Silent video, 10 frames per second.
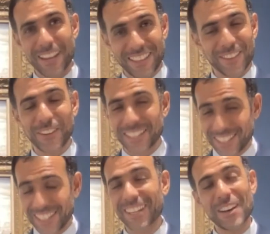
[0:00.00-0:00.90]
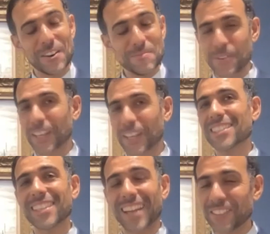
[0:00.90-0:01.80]
I think you can still come, we can
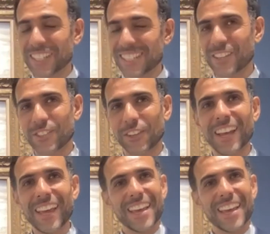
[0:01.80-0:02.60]
still have a discussion,